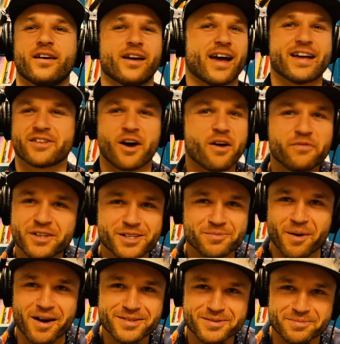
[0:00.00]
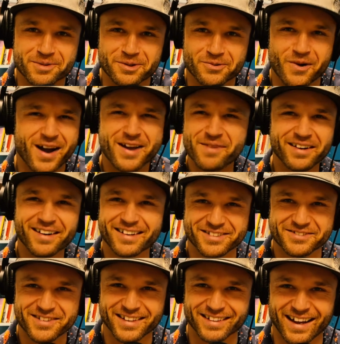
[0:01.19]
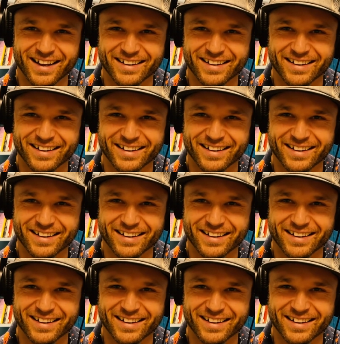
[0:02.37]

as often as possible? Why am I not doing that?